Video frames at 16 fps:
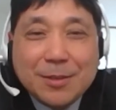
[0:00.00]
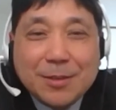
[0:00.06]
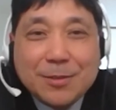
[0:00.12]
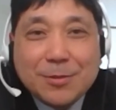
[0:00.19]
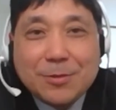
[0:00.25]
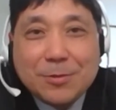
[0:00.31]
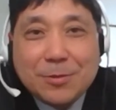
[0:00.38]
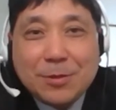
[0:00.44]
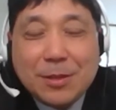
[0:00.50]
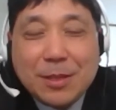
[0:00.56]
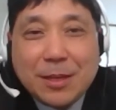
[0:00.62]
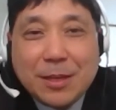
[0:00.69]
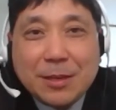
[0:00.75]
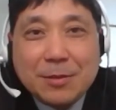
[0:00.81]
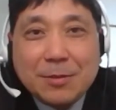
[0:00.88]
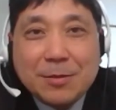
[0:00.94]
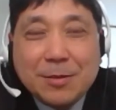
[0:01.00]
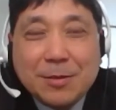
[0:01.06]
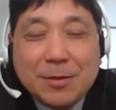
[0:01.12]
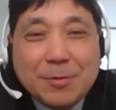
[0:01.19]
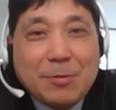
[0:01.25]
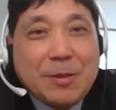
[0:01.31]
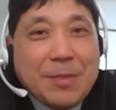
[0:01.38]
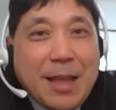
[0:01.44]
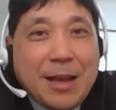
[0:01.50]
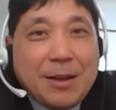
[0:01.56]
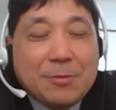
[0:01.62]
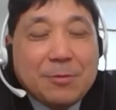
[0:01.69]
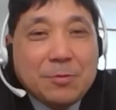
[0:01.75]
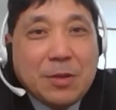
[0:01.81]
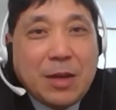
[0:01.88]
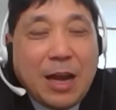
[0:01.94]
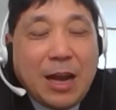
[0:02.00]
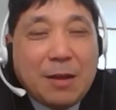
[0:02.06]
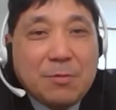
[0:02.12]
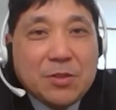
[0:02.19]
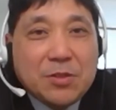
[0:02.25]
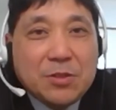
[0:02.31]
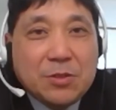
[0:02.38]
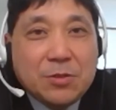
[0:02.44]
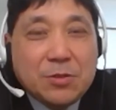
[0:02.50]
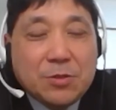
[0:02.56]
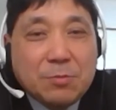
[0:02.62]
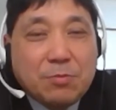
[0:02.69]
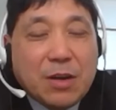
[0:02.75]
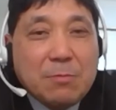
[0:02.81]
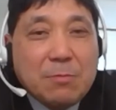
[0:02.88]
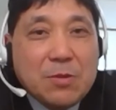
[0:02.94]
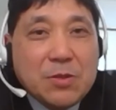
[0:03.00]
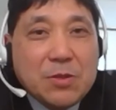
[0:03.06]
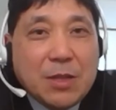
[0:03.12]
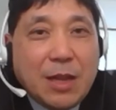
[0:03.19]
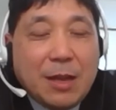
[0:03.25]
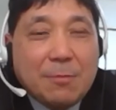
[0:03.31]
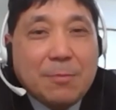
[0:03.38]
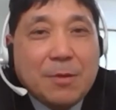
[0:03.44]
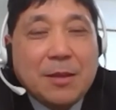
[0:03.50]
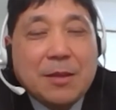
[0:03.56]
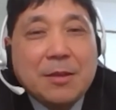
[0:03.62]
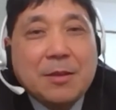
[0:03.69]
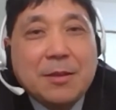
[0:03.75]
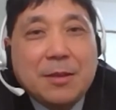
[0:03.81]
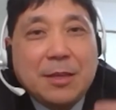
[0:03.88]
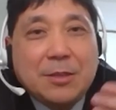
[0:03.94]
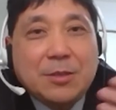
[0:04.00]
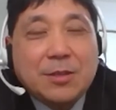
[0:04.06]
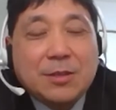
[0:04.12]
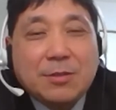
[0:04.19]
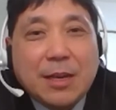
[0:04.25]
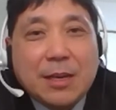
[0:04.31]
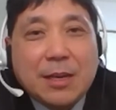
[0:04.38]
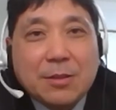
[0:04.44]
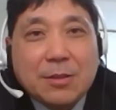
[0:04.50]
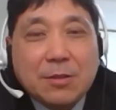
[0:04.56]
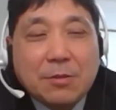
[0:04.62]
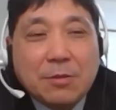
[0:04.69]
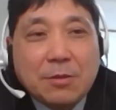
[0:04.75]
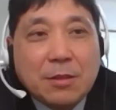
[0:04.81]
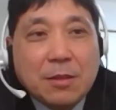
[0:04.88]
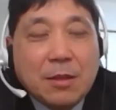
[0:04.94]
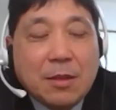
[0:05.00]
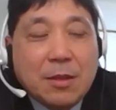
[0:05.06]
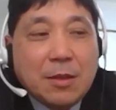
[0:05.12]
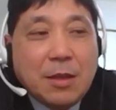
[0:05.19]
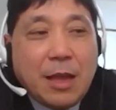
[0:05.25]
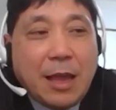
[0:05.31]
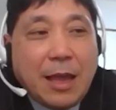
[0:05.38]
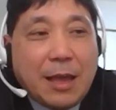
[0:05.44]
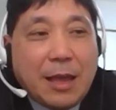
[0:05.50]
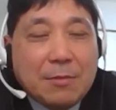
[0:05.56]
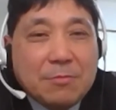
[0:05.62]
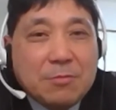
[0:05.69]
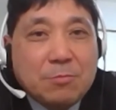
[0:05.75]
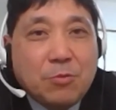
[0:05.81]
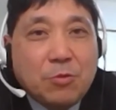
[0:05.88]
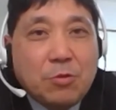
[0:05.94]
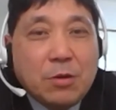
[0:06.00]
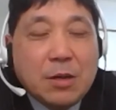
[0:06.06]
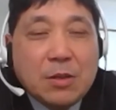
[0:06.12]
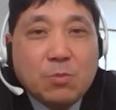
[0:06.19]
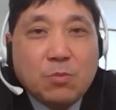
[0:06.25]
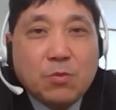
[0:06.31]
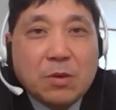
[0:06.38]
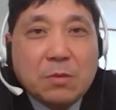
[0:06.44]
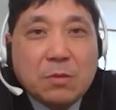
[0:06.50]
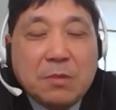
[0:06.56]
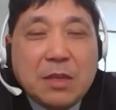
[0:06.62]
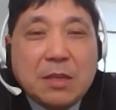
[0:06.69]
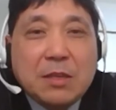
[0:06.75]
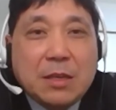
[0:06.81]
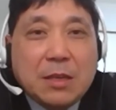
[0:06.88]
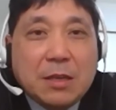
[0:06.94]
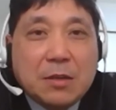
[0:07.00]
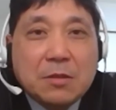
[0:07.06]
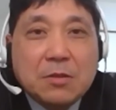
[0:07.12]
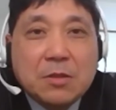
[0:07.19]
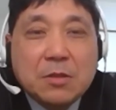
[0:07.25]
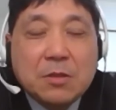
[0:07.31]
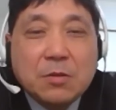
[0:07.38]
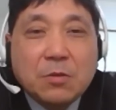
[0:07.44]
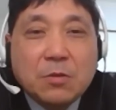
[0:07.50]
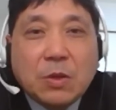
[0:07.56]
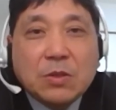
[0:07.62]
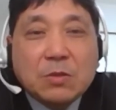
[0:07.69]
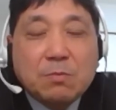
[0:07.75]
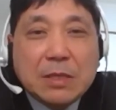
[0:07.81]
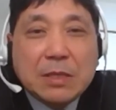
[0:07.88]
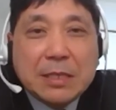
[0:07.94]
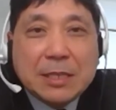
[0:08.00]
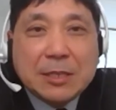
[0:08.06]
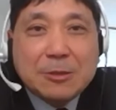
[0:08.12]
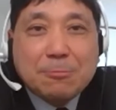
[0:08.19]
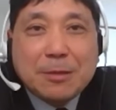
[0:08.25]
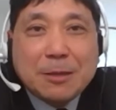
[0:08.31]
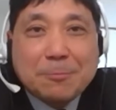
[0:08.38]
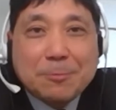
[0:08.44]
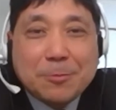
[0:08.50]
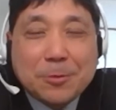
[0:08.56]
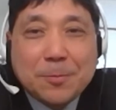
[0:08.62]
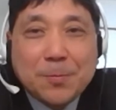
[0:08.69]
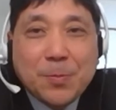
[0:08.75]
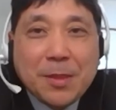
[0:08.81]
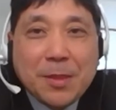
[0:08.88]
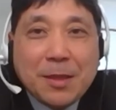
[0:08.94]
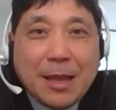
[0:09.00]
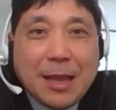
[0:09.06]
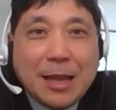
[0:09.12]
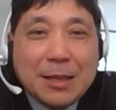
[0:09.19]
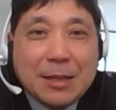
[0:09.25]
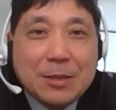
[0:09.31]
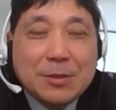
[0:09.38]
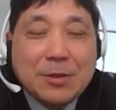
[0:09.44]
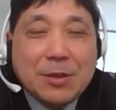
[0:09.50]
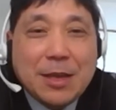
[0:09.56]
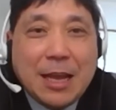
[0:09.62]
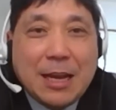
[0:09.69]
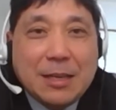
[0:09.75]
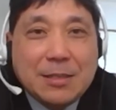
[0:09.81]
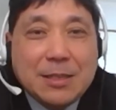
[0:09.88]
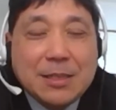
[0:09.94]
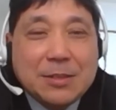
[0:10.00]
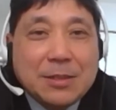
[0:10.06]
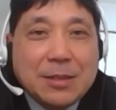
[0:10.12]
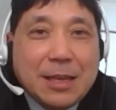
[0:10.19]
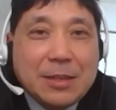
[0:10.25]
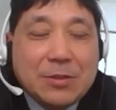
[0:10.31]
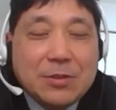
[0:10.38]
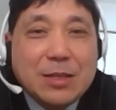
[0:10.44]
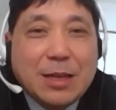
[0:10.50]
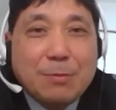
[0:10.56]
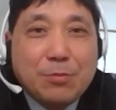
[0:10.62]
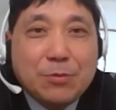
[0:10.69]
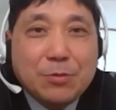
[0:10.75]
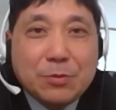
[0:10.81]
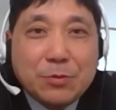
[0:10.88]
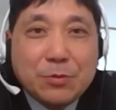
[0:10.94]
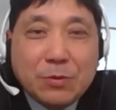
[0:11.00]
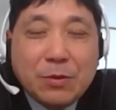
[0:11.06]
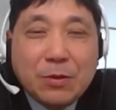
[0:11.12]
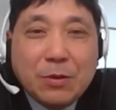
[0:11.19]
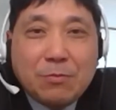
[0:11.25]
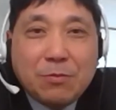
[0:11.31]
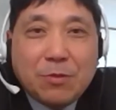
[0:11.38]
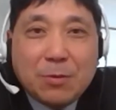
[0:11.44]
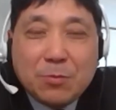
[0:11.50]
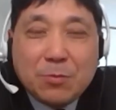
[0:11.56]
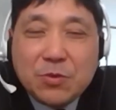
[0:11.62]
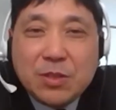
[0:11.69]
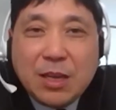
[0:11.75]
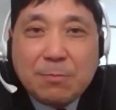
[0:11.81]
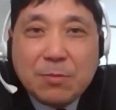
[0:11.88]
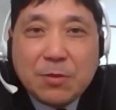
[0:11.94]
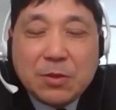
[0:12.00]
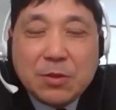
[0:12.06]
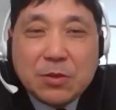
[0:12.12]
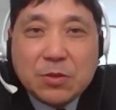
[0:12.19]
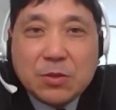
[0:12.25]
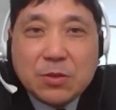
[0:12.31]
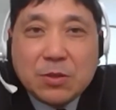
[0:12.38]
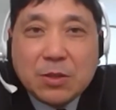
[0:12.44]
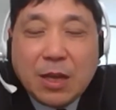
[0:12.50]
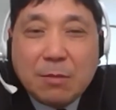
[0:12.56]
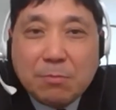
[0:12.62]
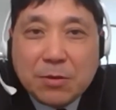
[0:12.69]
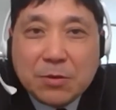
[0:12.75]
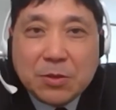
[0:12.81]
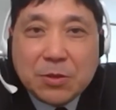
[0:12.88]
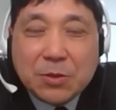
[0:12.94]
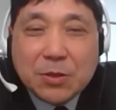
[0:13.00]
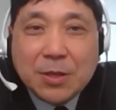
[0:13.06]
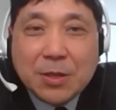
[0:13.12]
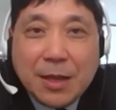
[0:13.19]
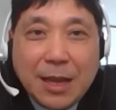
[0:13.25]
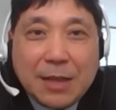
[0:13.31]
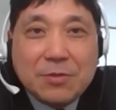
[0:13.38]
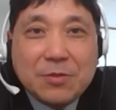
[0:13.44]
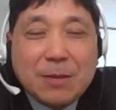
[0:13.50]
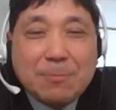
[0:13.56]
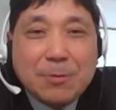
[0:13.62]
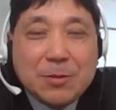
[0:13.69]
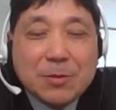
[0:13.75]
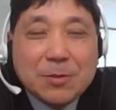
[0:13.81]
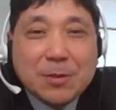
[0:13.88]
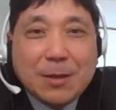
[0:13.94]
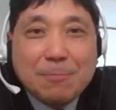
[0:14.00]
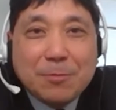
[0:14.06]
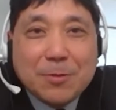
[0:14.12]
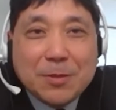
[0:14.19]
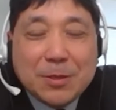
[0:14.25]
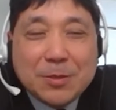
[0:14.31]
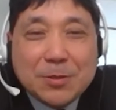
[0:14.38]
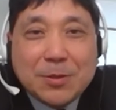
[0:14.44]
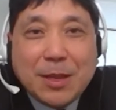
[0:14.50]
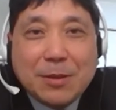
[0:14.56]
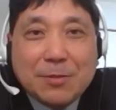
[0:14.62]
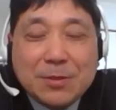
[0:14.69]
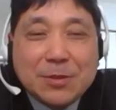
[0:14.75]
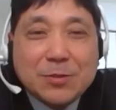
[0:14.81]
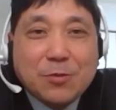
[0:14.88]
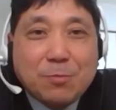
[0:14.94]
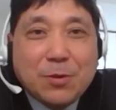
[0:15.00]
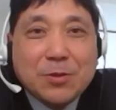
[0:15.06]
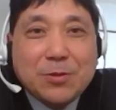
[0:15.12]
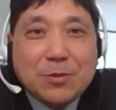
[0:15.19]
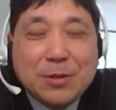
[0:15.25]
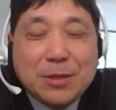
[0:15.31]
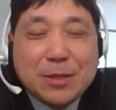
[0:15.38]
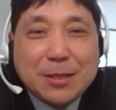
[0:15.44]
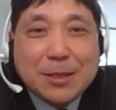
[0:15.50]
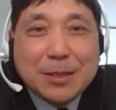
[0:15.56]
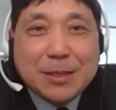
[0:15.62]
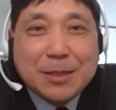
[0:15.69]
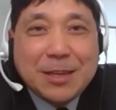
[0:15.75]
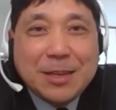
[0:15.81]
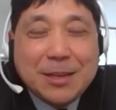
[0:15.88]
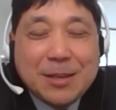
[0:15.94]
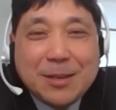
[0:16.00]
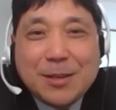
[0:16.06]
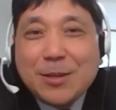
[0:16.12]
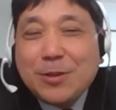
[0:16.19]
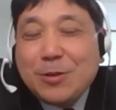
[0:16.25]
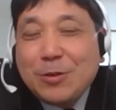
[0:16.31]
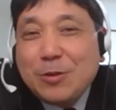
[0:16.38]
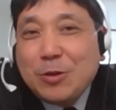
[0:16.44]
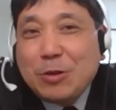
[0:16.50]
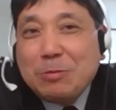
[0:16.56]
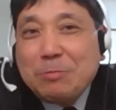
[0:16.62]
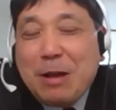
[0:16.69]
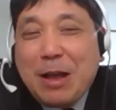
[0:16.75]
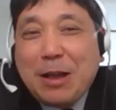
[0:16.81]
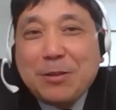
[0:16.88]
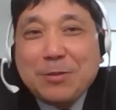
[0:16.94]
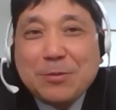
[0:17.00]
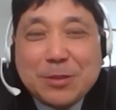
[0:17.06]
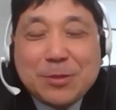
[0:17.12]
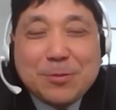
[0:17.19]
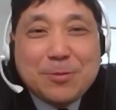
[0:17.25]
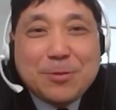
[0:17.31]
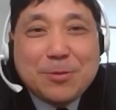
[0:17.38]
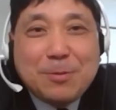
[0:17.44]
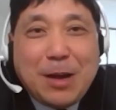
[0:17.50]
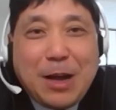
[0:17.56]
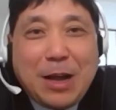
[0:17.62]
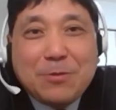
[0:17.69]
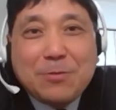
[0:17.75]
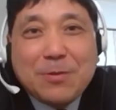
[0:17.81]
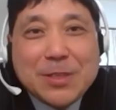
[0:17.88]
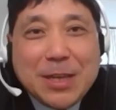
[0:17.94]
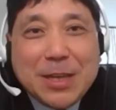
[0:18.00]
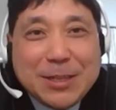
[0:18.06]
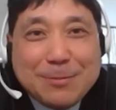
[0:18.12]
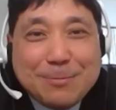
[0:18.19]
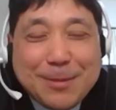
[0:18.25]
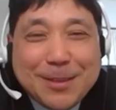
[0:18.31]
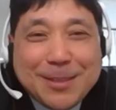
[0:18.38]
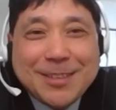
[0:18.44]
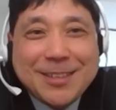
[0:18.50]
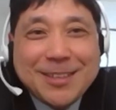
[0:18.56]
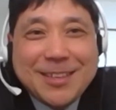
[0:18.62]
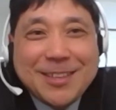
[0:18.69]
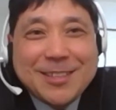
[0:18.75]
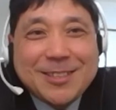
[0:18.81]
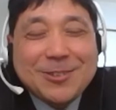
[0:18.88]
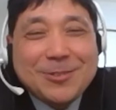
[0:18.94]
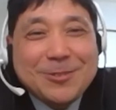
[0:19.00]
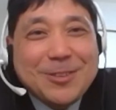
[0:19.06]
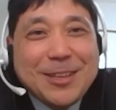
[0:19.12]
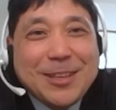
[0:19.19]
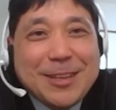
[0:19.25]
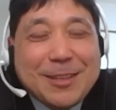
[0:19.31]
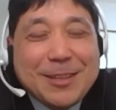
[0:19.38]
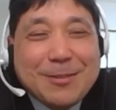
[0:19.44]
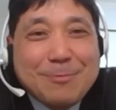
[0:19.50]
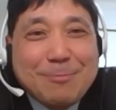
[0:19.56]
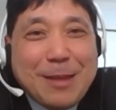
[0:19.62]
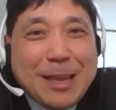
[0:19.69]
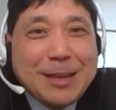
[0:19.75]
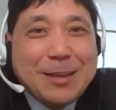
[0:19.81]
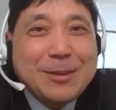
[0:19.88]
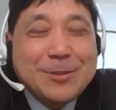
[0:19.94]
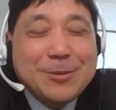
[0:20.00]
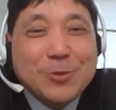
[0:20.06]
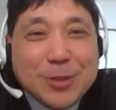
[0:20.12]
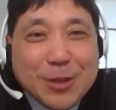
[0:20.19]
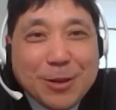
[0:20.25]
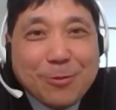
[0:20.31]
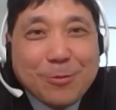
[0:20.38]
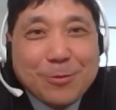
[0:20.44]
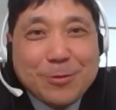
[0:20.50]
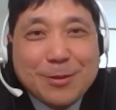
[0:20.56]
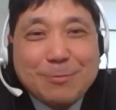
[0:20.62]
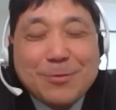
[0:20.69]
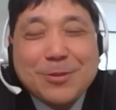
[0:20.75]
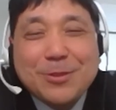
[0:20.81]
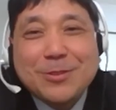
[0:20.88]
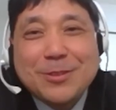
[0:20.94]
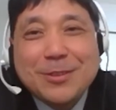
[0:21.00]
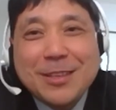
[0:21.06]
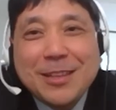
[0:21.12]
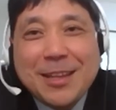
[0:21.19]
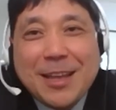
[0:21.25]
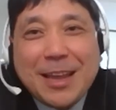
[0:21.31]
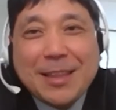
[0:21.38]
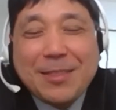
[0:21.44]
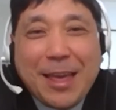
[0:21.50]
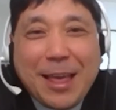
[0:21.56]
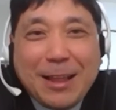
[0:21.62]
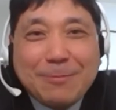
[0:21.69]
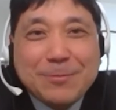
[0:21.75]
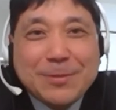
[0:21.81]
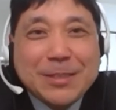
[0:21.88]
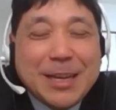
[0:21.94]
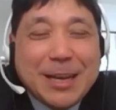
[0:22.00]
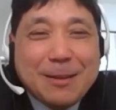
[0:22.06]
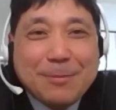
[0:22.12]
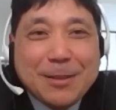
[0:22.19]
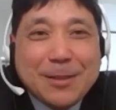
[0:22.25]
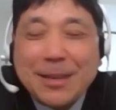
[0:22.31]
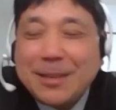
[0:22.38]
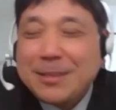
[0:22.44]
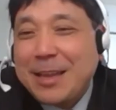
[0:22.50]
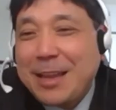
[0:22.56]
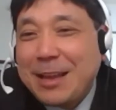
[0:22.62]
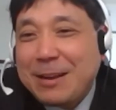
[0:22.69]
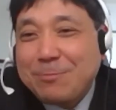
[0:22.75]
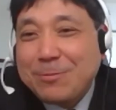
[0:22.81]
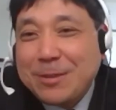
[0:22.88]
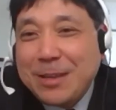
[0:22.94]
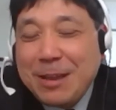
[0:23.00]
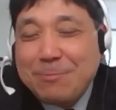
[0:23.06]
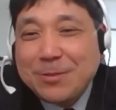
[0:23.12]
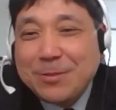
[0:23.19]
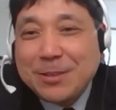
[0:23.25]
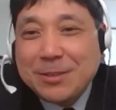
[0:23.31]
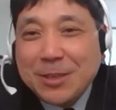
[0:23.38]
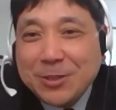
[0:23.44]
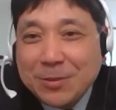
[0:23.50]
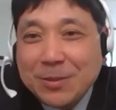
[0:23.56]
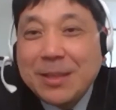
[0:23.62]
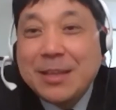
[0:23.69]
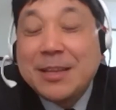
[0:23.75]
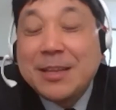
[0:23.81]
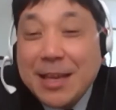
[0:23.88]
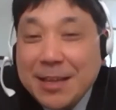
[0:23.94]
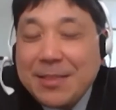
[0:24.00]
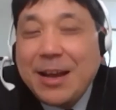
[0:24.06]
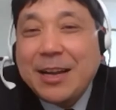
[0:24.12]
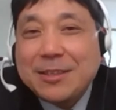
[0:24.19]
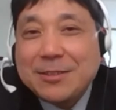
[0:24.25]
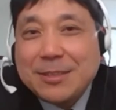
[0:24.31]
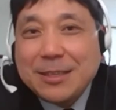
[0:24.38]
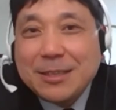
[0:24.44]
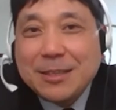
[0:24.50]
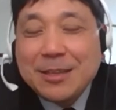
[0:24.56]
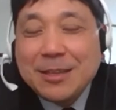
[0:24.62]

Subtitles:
So they, well, now the Abe Shinzo, Prime Minister Abe, is trying to have more and more meetings with business people and elicit, get support from Japanese companies. And Japanese companies take this opportunity as a sort of advertisement, so they can make social contribution and help the government and help the nation. And I think